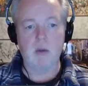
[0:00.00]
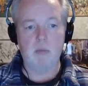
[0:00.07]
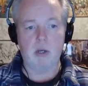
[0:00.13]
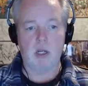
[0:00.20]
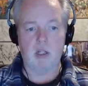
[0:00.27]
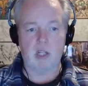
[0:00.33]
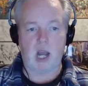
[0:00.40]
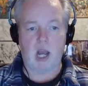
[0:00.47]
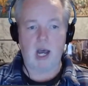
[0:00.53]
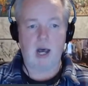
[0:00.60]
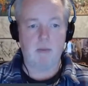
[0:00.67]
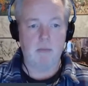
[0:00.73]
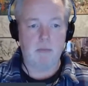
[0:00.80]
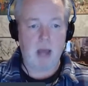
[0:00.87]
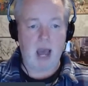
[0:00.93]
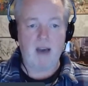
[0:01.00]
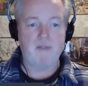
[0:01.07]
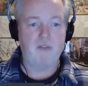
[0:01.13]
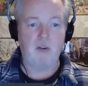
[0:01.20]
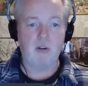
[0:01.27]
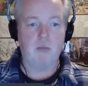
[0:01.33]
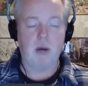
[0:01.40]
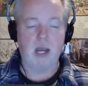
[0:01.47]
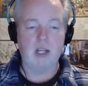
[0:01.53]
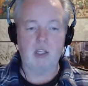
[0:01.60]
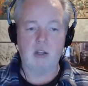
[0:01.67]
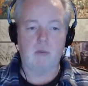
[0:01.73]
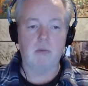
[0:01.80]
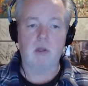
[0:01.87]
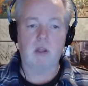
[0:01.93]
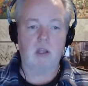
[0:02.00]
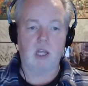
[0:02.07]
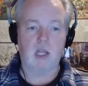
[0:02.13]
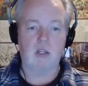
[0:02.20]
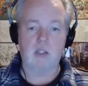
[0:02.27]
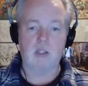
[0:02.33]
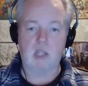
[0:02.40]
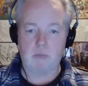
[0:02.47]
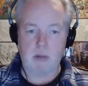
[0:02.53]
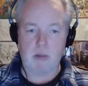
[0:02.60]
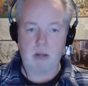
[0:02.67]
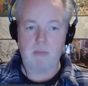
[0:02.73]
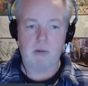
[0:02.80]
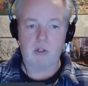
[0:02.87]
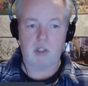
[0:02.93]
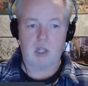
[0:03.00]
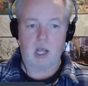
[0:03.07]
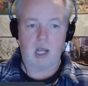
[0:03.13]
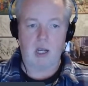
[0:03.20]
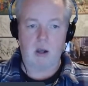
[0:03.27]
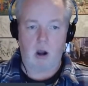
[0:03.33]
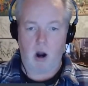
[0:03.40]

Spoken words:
because I'm baffled by some of the things that people are saying